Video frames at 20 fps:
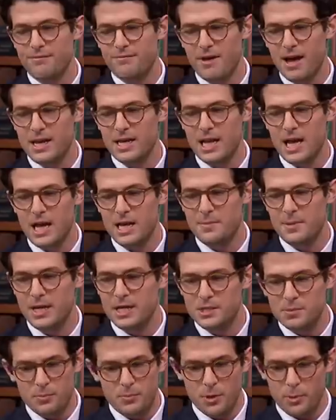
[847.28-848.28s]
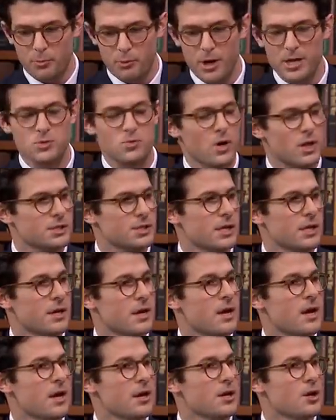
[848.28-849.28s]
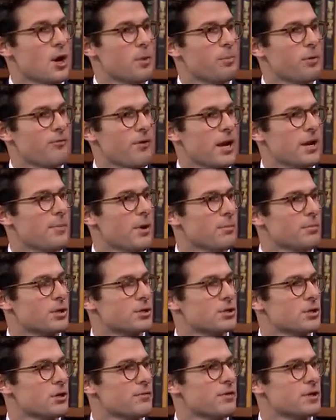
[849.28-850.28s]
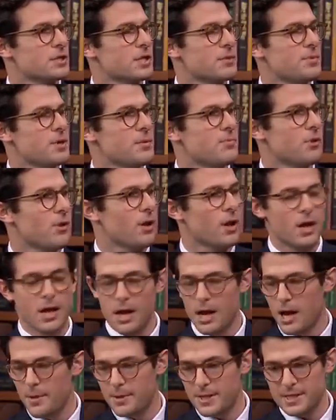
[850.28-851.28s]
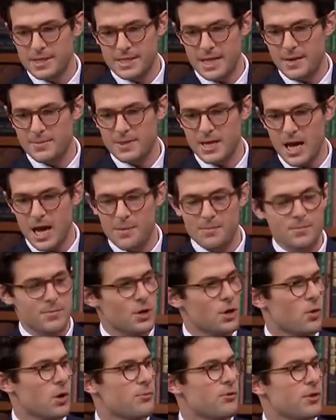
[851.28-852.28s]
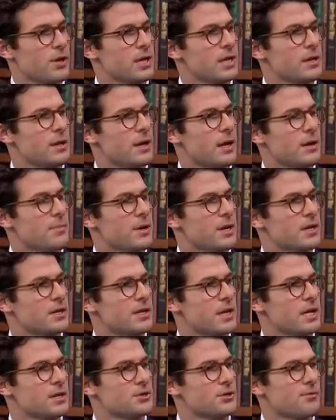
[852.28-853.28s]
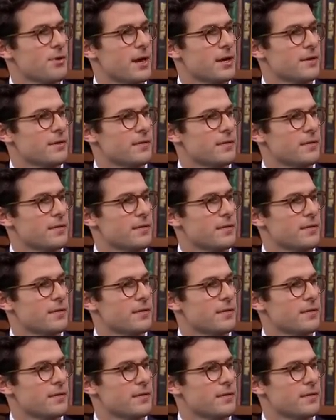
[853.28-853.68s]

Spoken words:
a fine line because the press wants to, provide a public service to people. But at the same time, you don't want to put anybody in danger, right?